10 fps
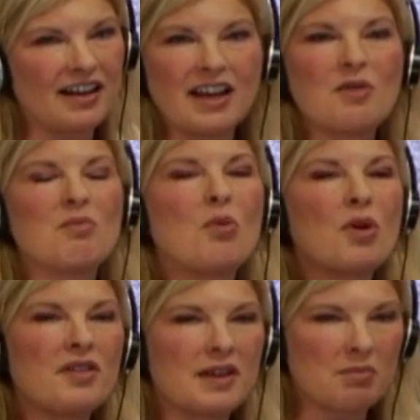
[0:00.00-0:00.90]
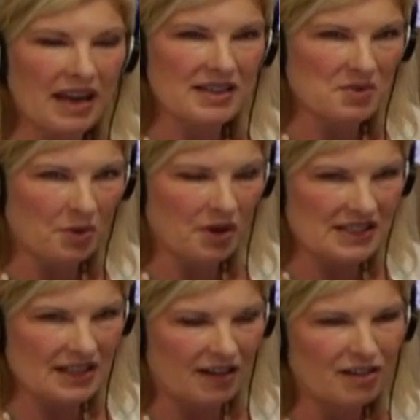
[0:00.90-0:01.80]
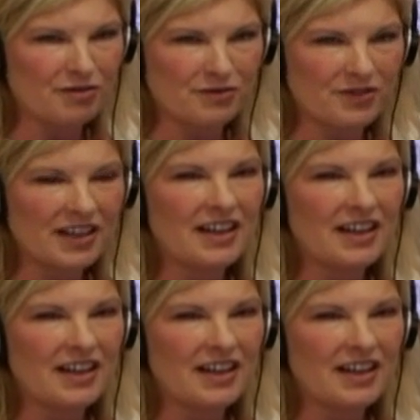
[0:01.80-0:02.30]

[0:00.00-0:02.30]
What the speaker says: it more than pays for itself.